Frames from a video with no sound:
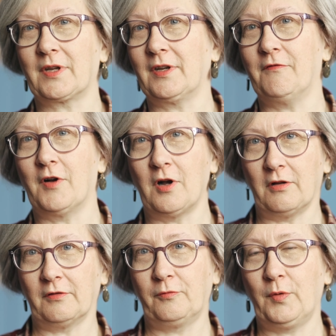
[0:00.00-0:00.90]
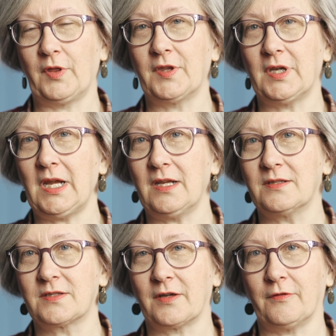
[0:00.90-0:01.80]
can evolve with the
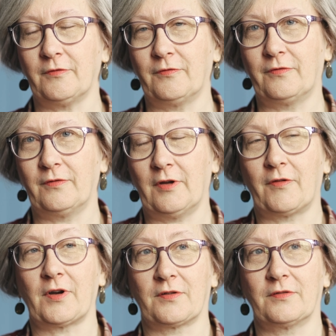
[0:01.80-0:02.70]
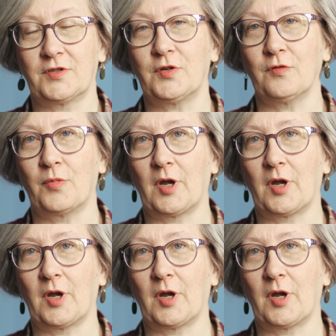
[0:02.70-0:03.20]
needs of, of our student